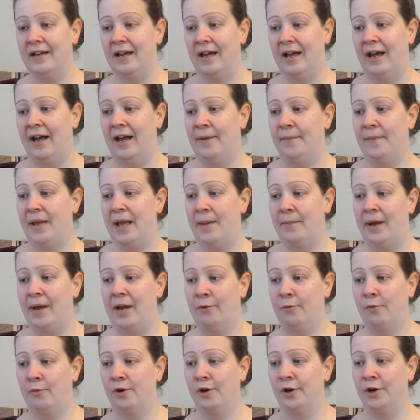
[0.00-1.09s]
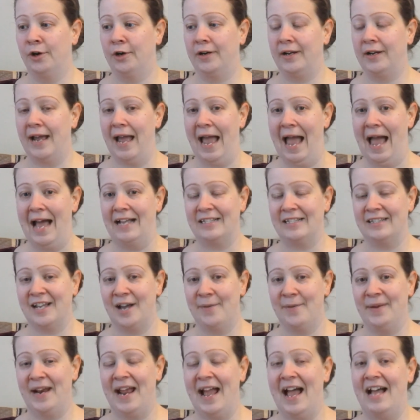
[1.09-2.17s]
um, at my work ask,
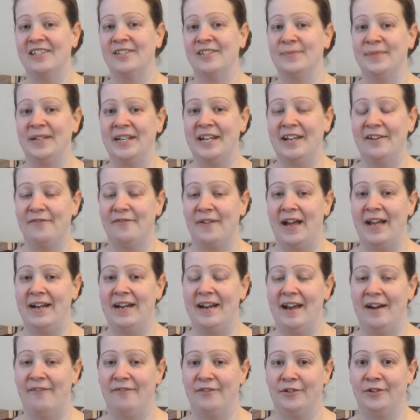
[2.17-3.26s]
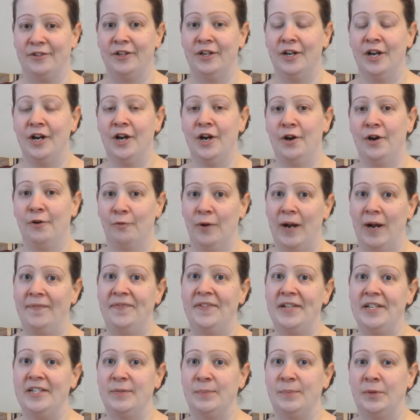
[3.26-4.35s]
come and ask me if I'd ever
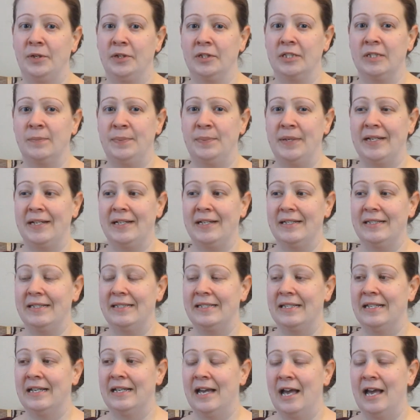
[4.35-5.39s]
read these books because